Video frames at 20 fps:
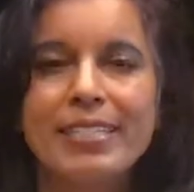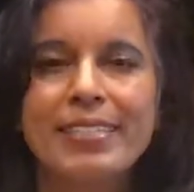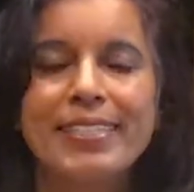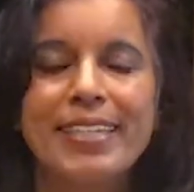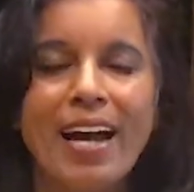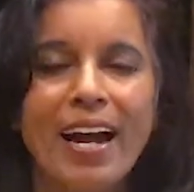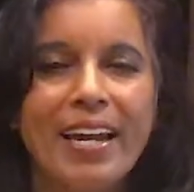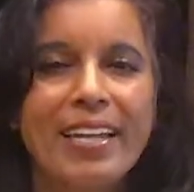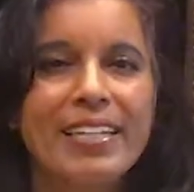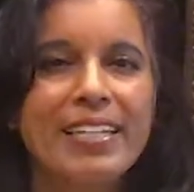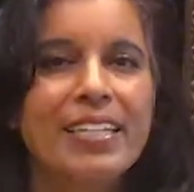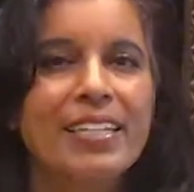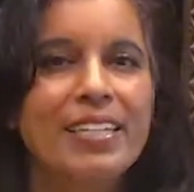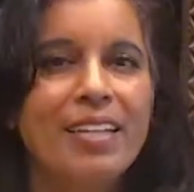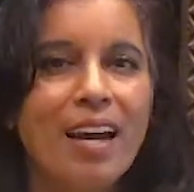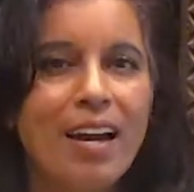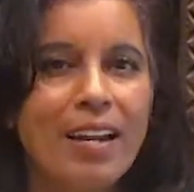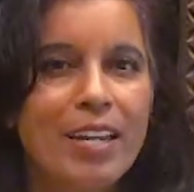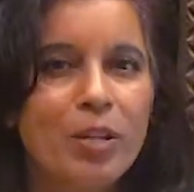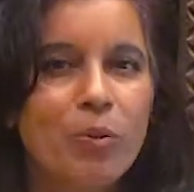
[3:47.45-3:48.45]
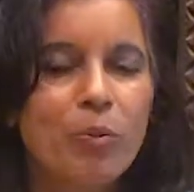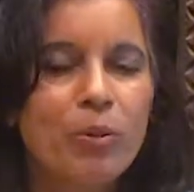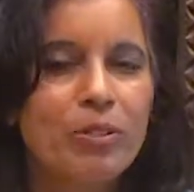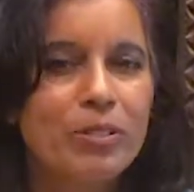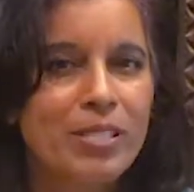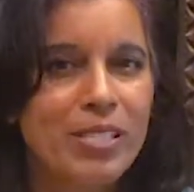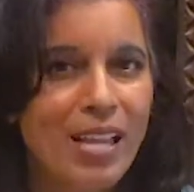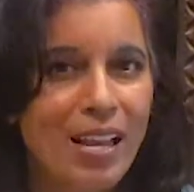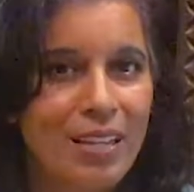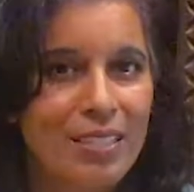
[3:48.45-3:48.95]

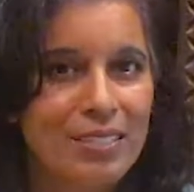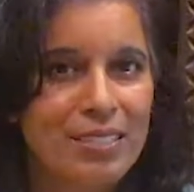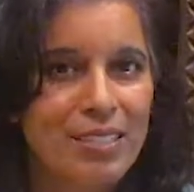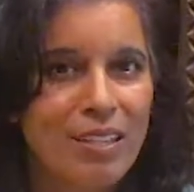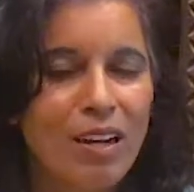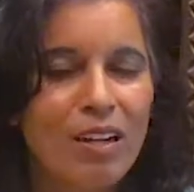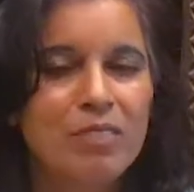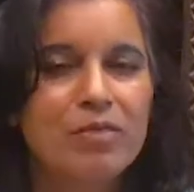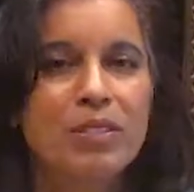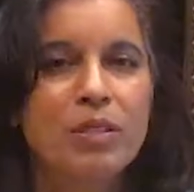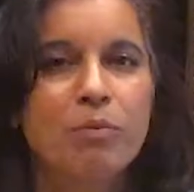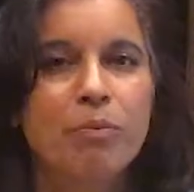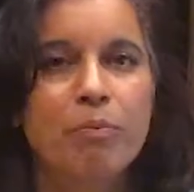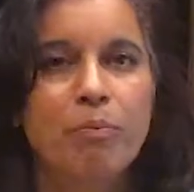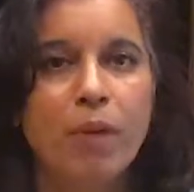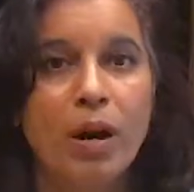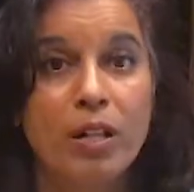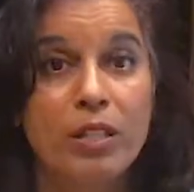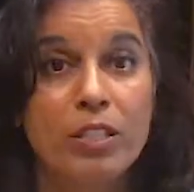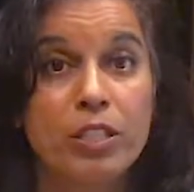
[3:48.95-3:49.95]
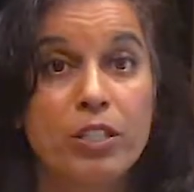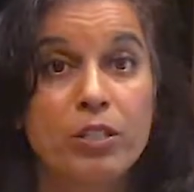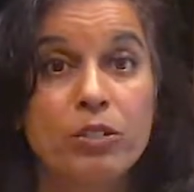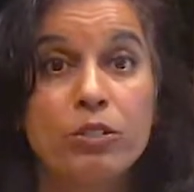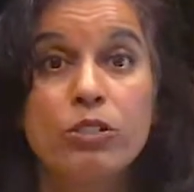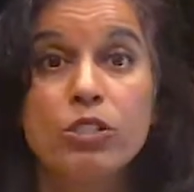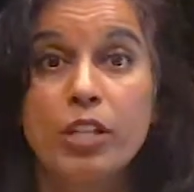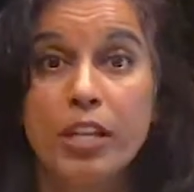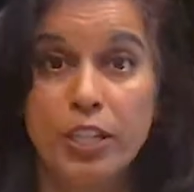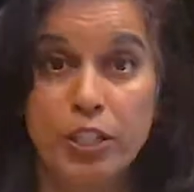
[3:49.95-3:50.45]
99% of the
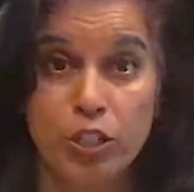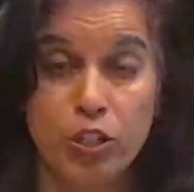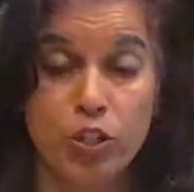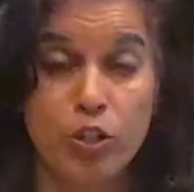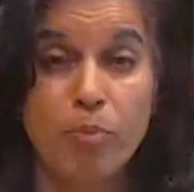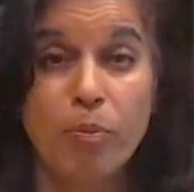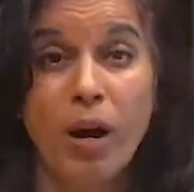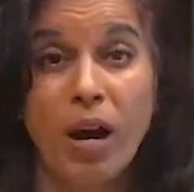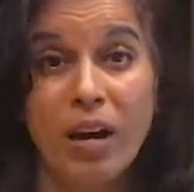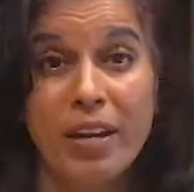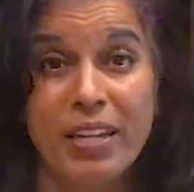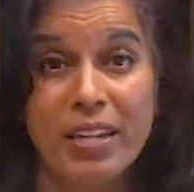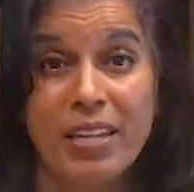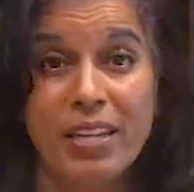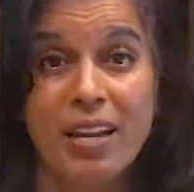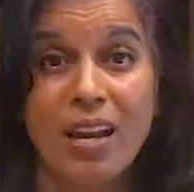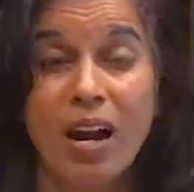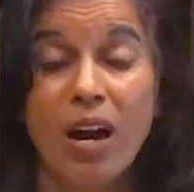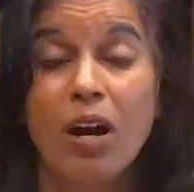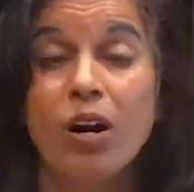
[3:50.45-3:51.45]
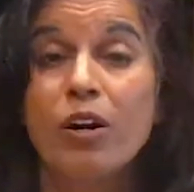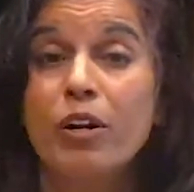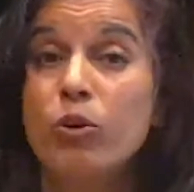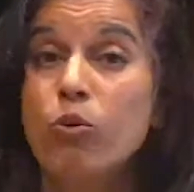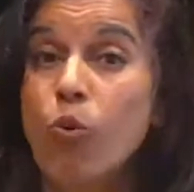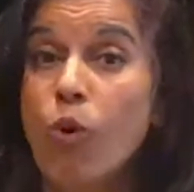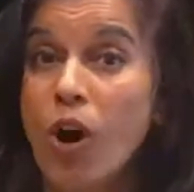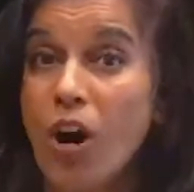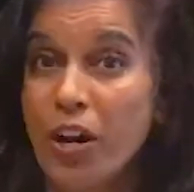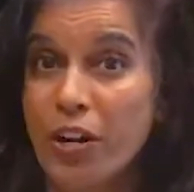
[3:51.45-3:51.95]
molecules in your body
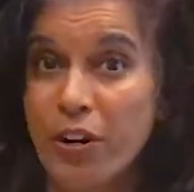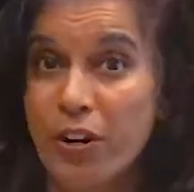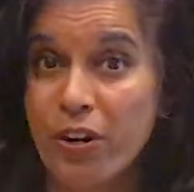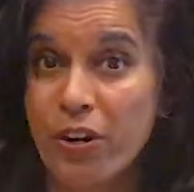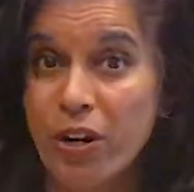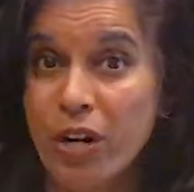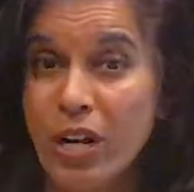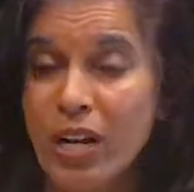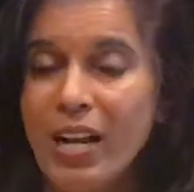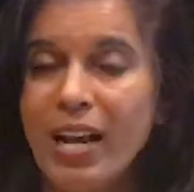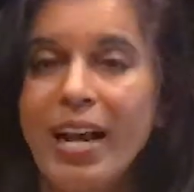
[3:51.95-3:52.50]
are water,